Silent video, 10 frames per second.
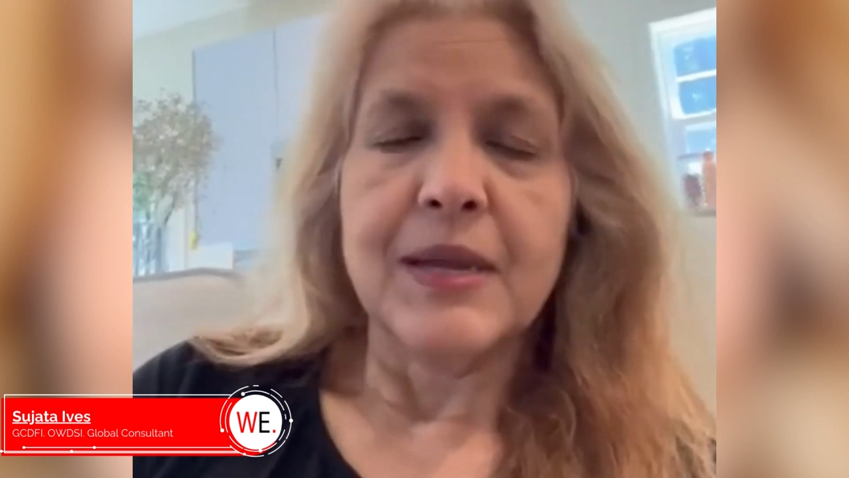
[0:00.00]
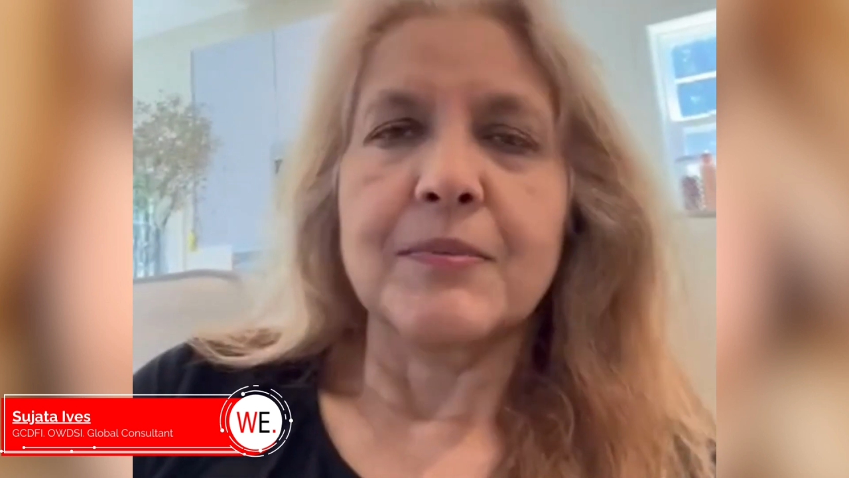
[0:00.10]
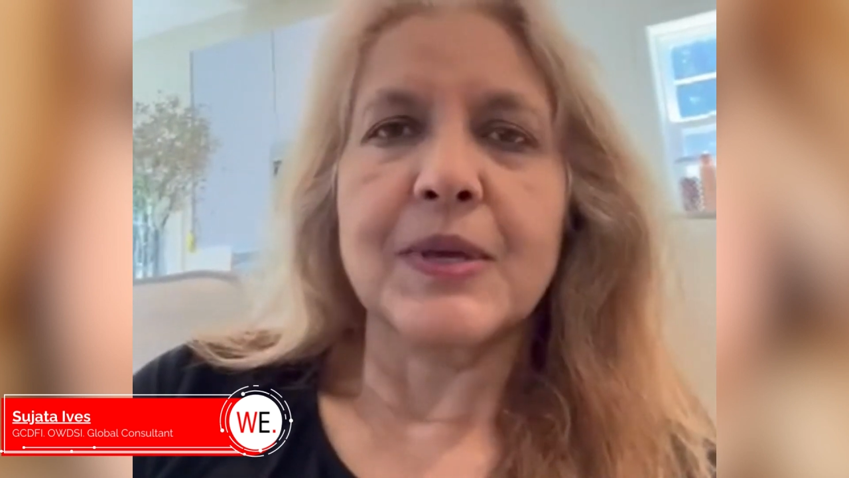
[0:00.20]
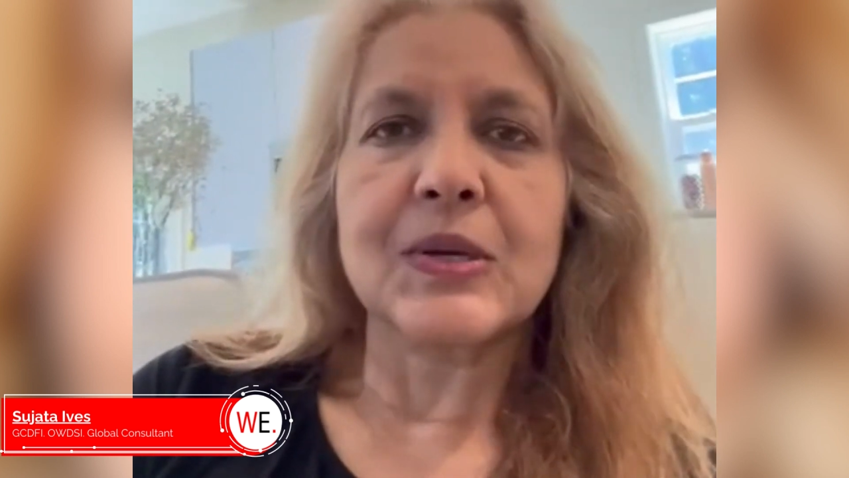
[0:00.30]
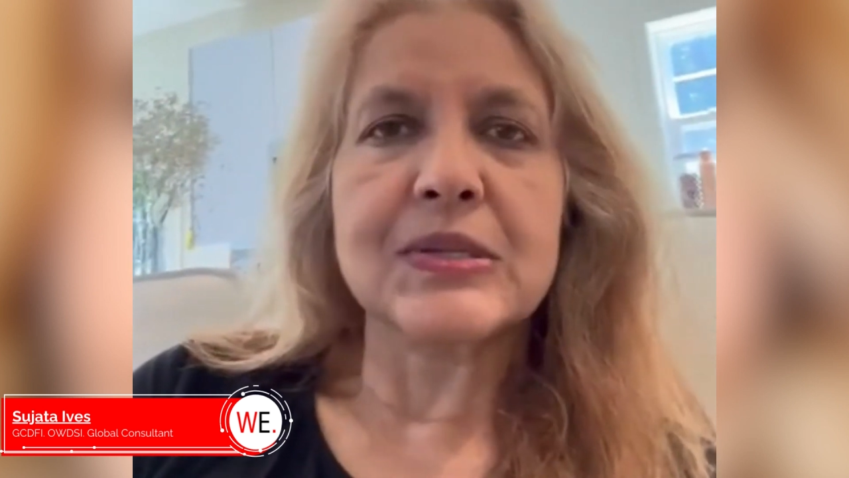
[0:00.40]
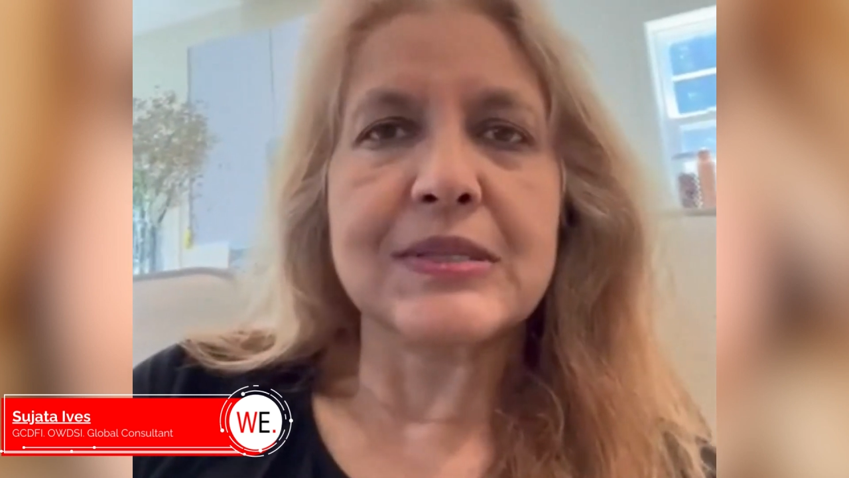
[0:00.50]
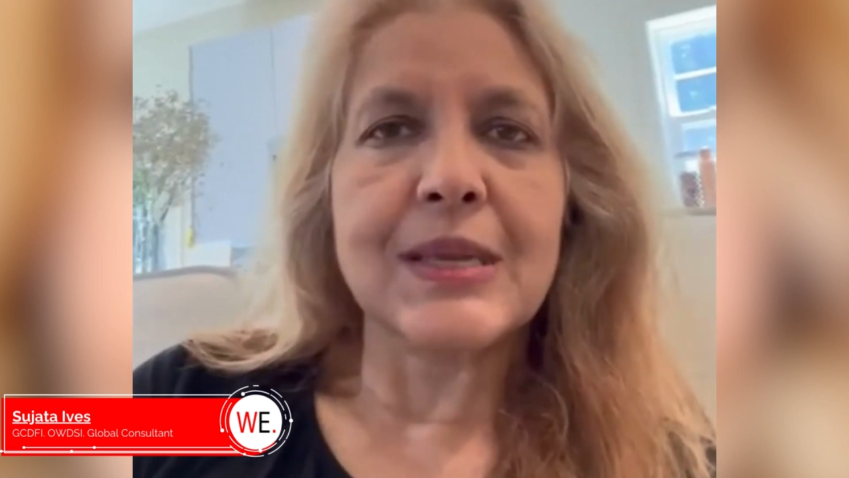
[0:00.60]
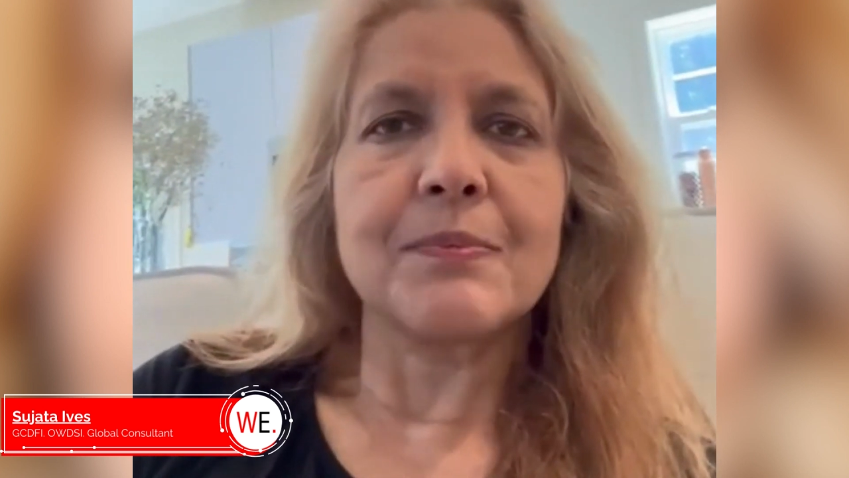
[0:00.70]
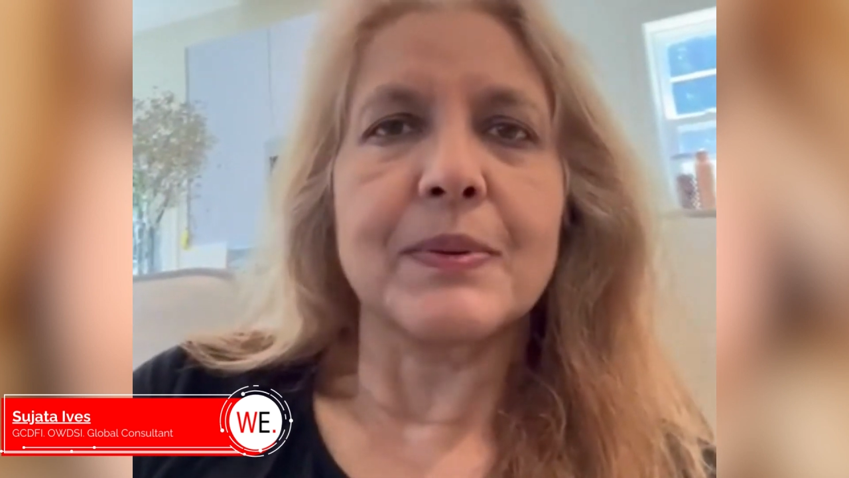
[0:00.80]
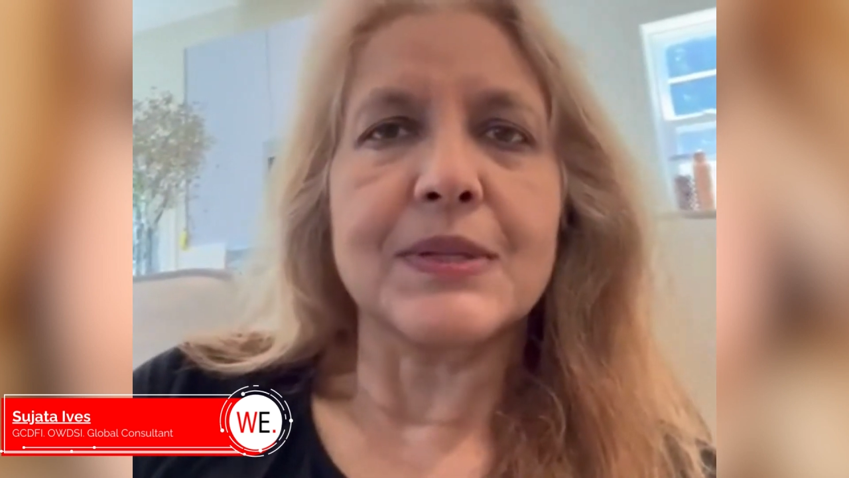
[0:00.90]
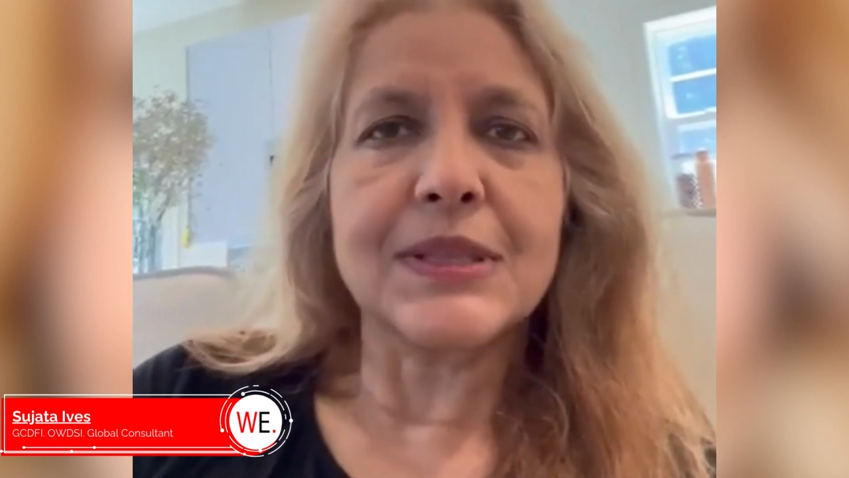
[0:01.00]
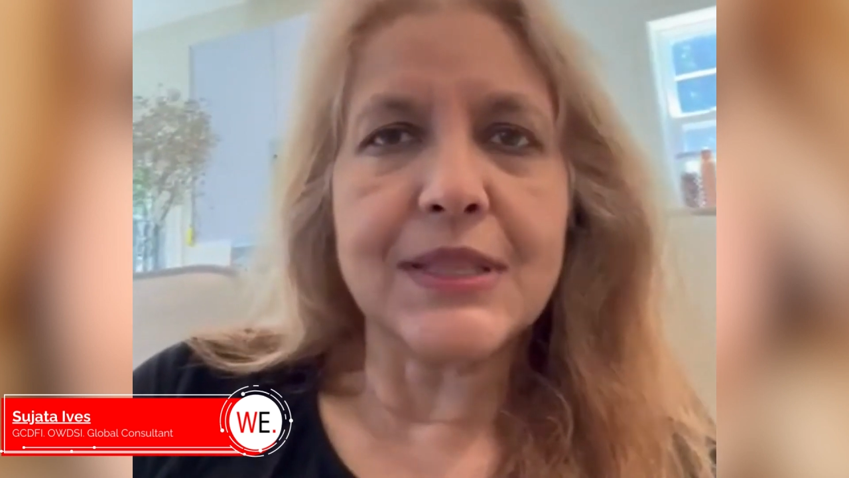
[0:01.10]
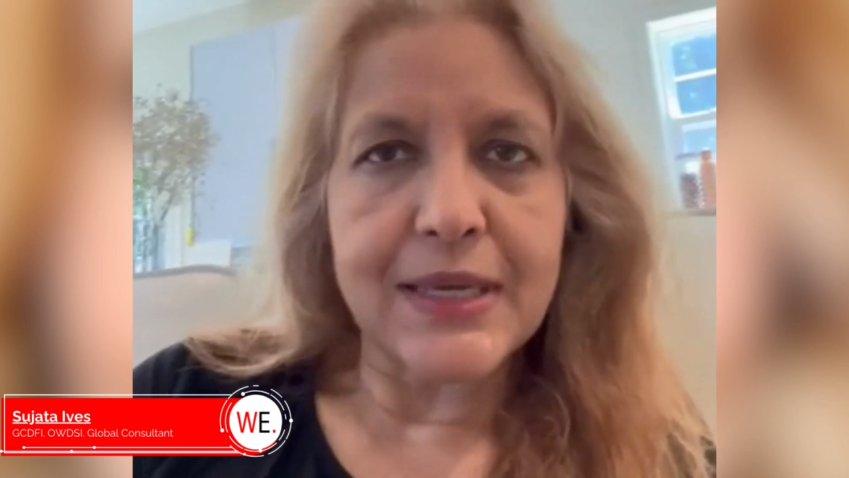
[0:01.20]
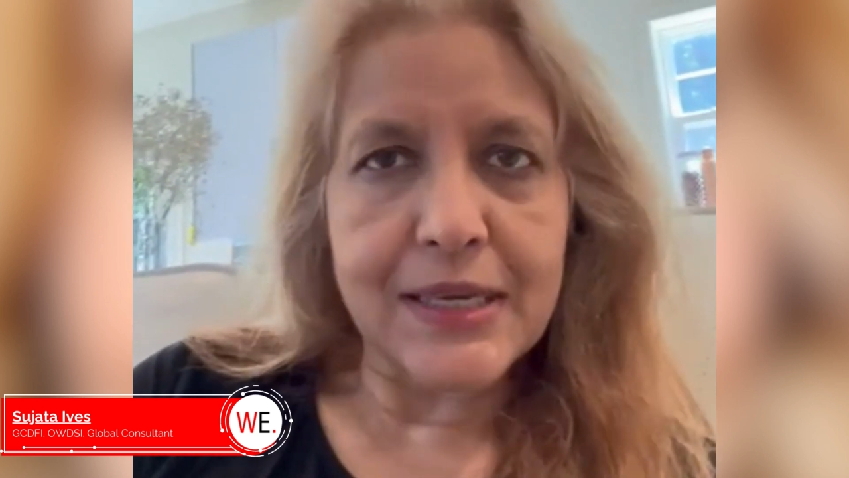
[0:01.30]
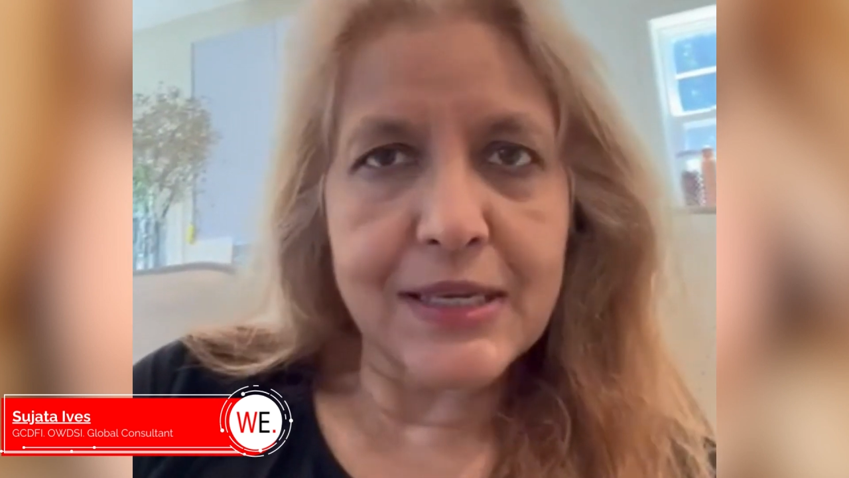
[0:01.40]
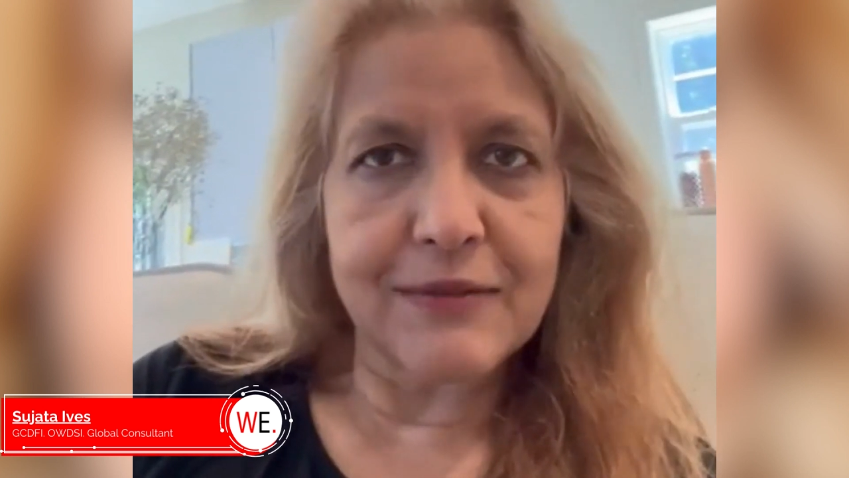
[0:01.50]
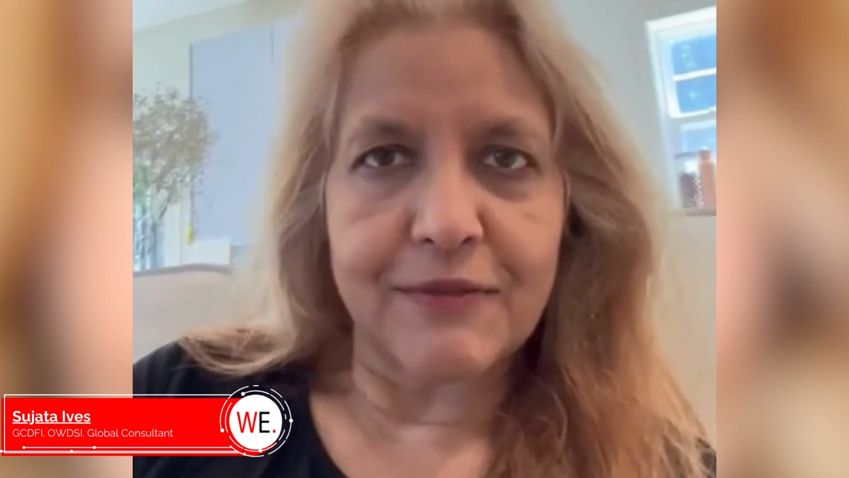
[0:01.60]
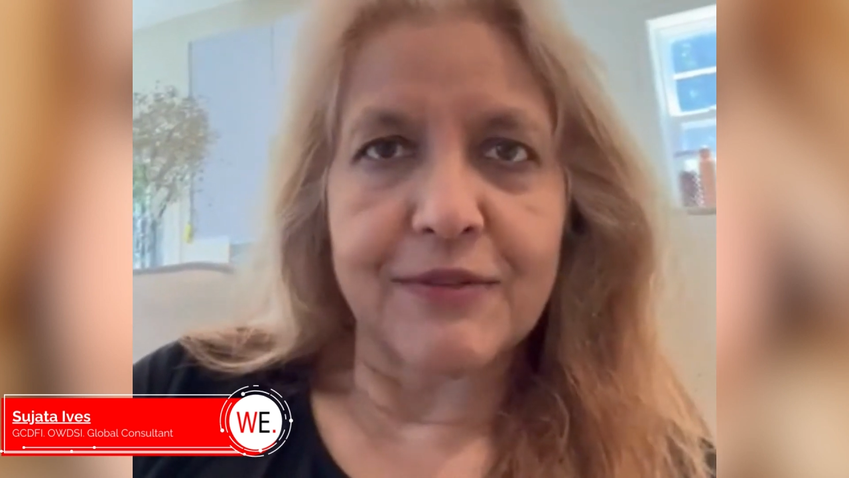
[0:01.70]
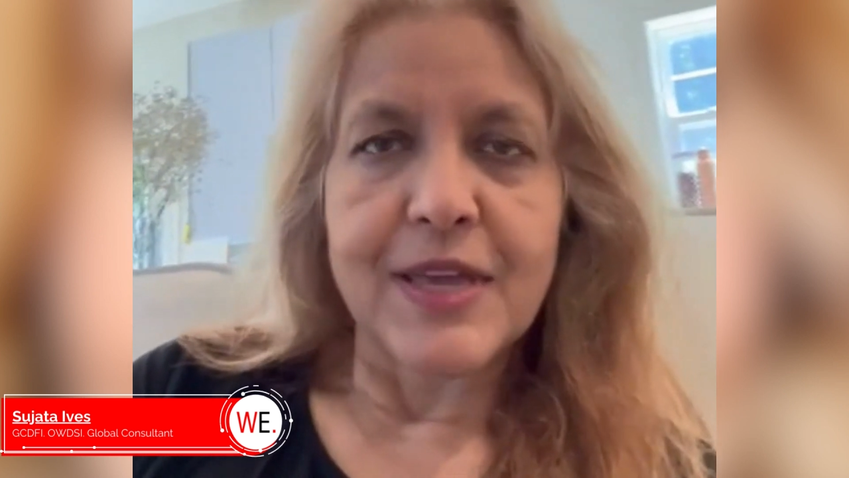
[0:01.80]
because they believe